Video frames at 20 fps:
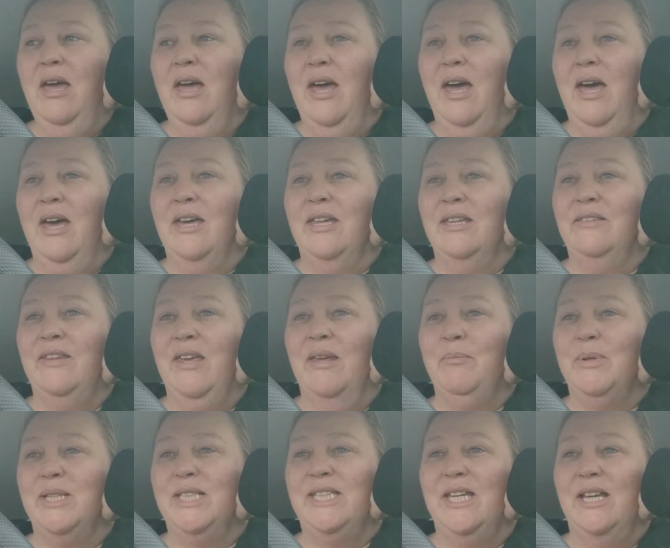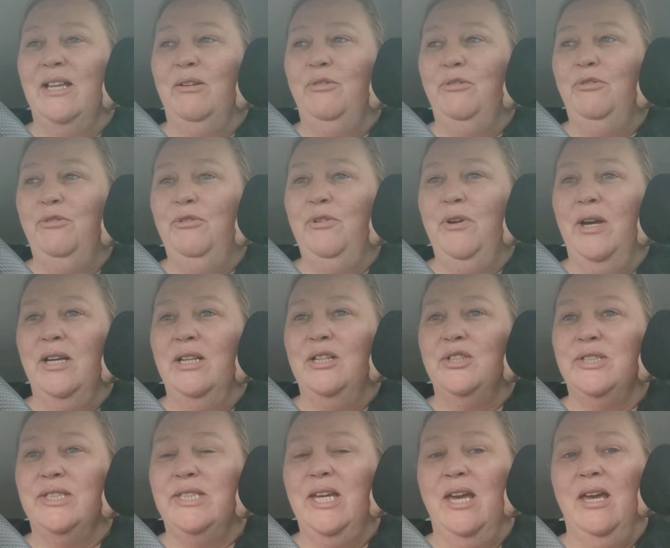And then myself, I'll
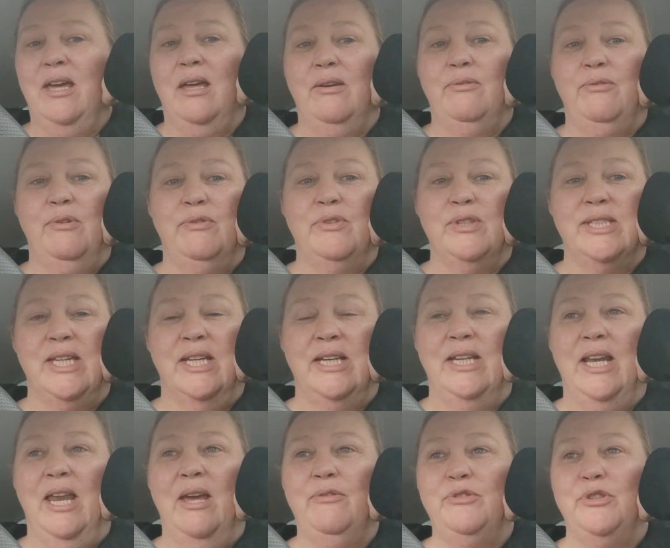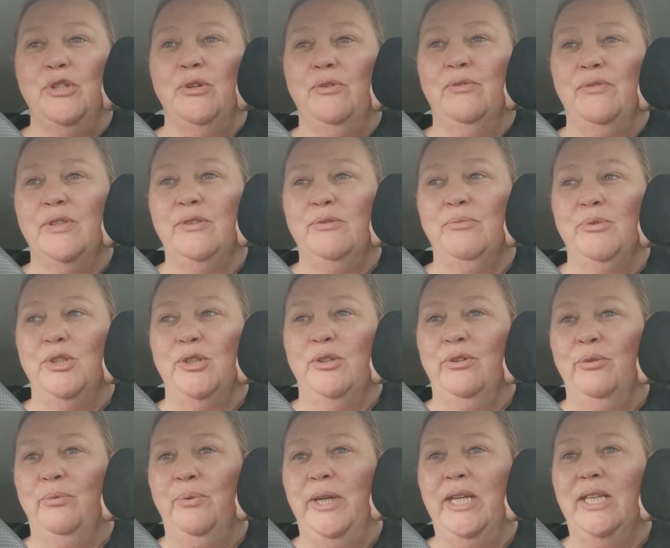just have, if there's any leftovers from during
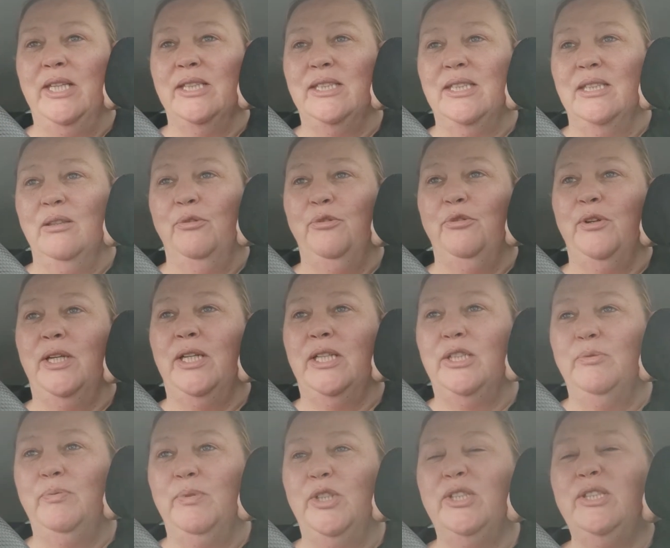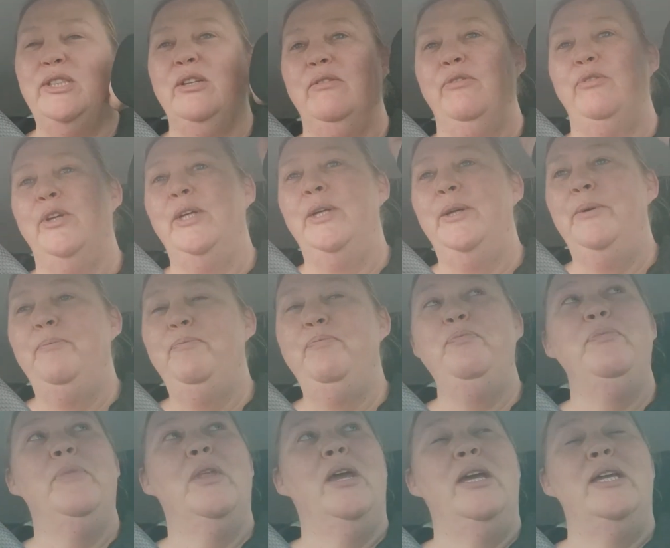the week that's in the fridge. We just sort of,
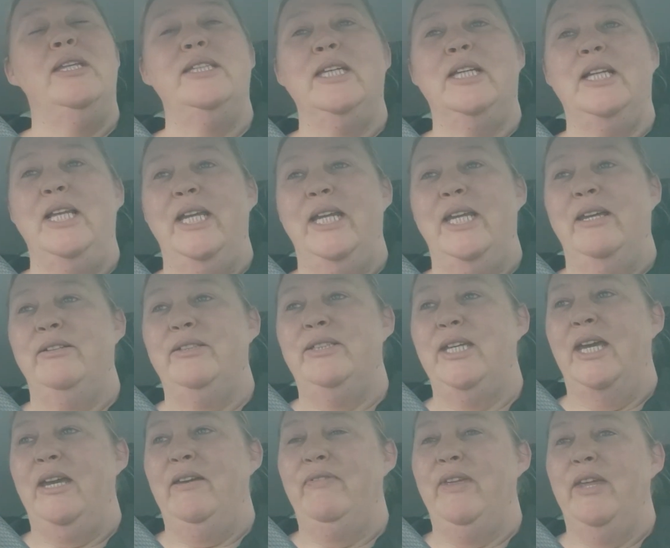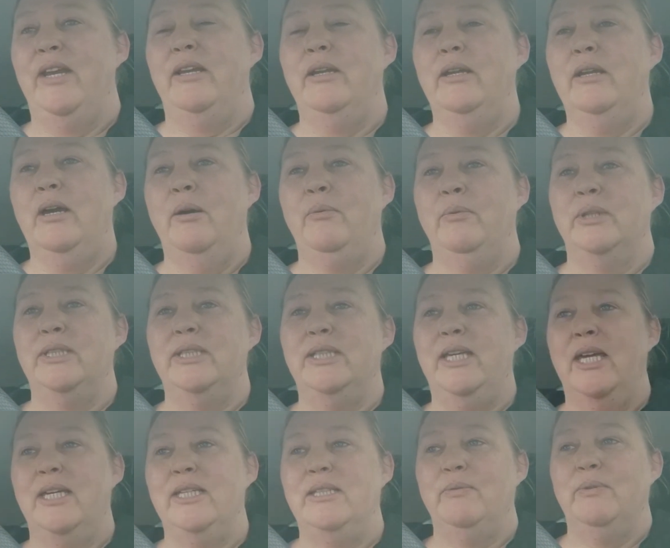it's a clean out day. And then I want
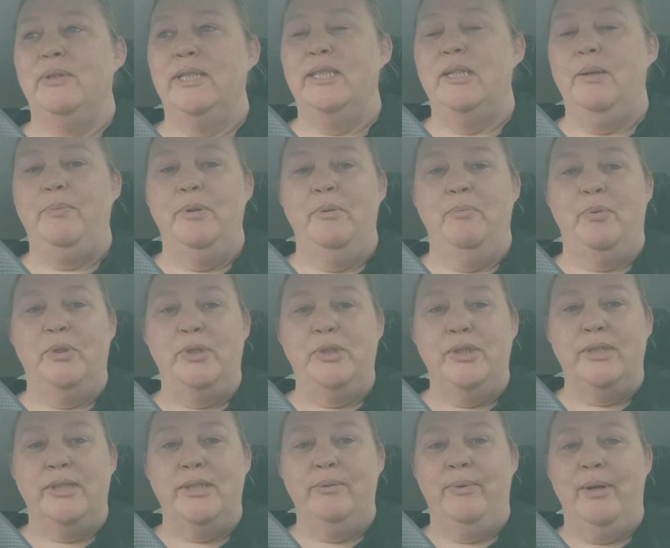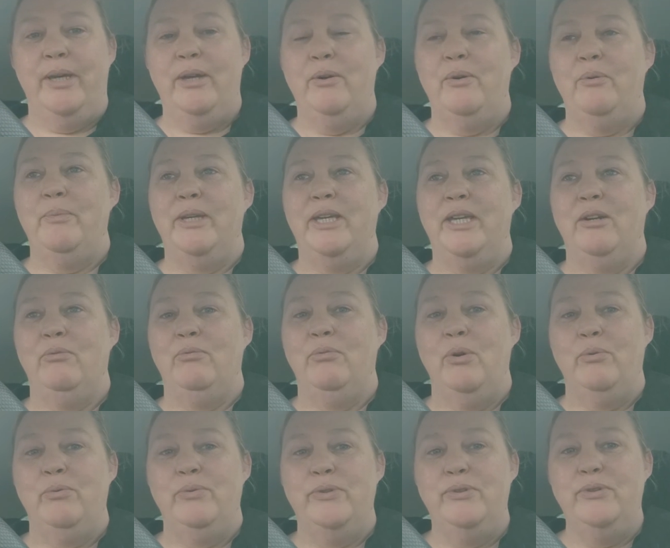to stop in the butcher's on the way home and get a
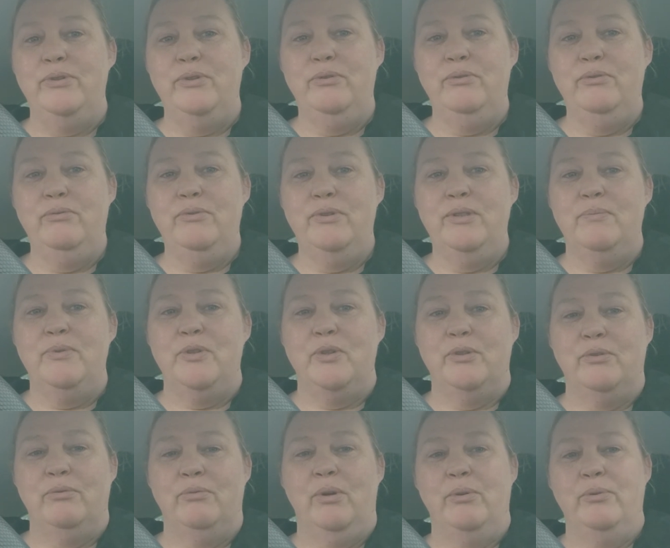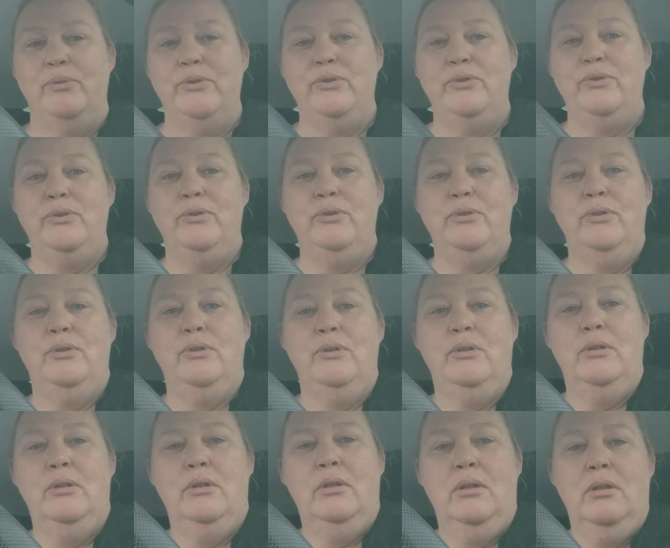roast. Some sort of roast.
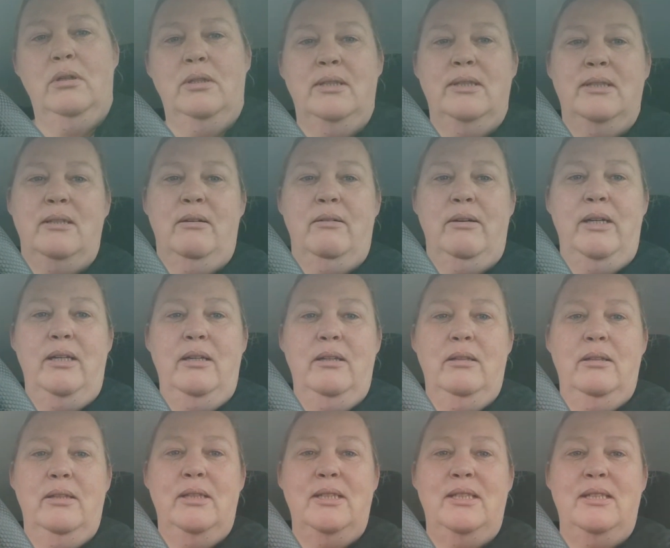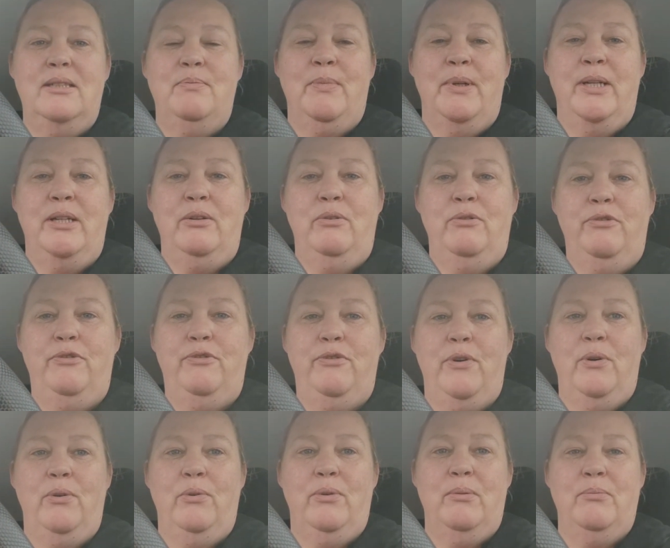Sorry, this is my new
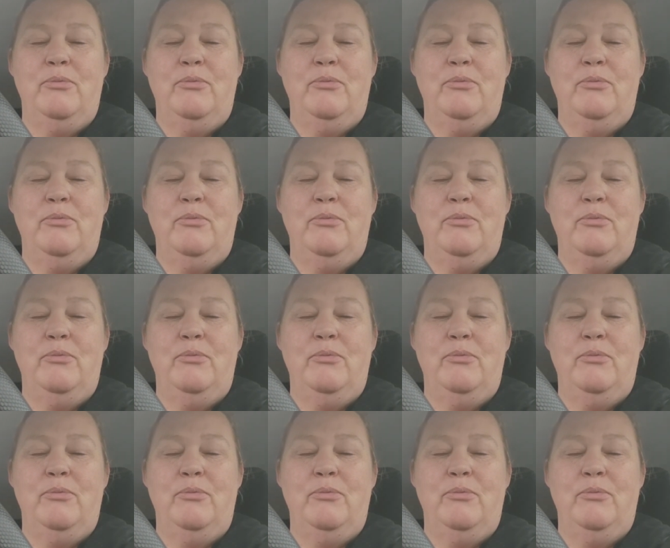phone.